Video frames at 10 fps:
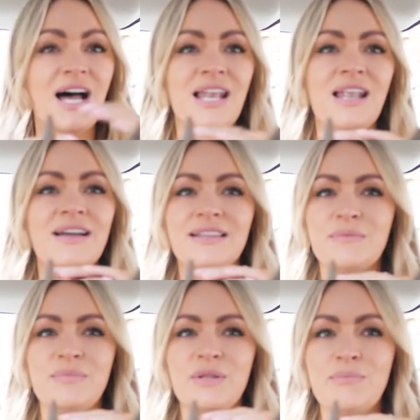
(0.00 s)
I like
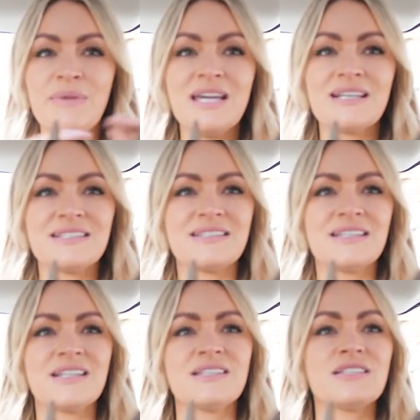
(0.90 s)
the, the mix. Yep.